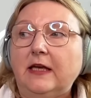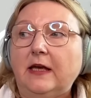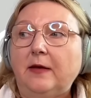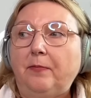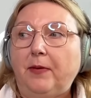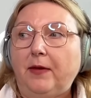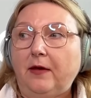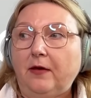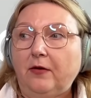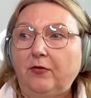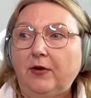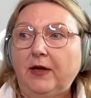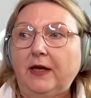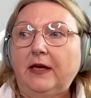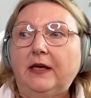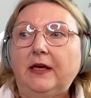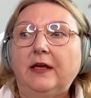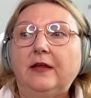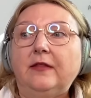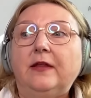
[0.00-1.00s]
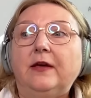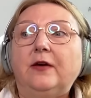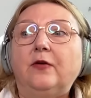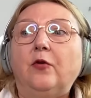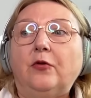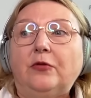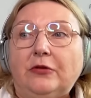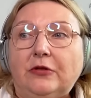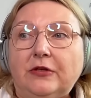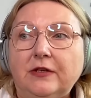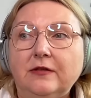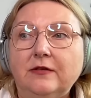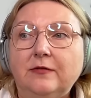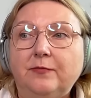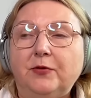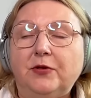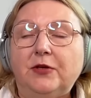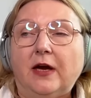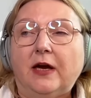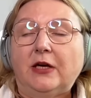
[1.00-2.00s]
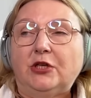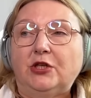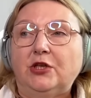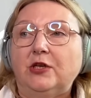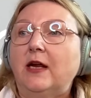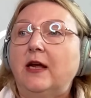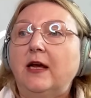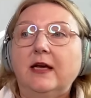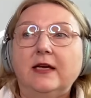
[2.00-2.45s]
appearing in the content production,